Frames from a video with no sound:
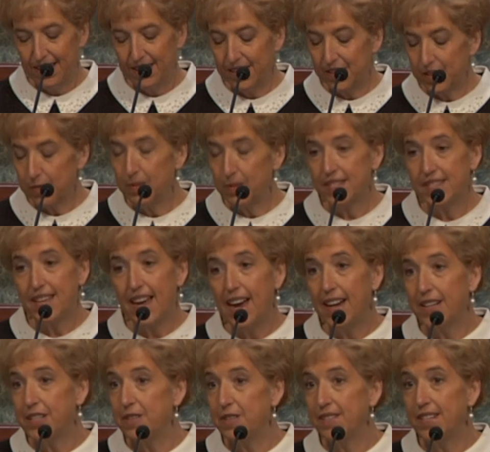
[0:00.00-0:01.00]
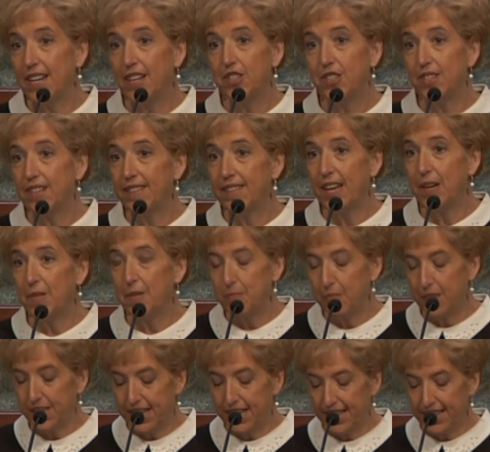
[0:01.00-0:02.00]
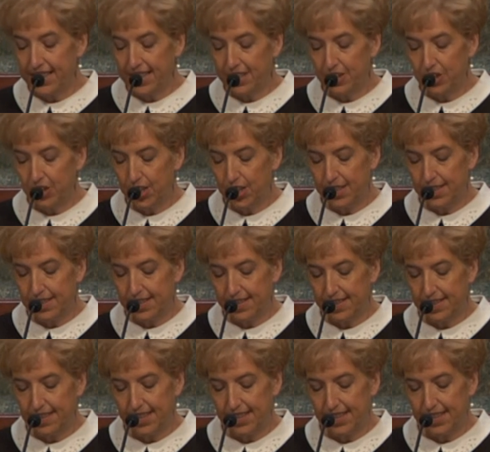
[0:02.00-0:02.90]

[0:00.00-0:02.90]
This was the accusation that they were bringing against Jesus,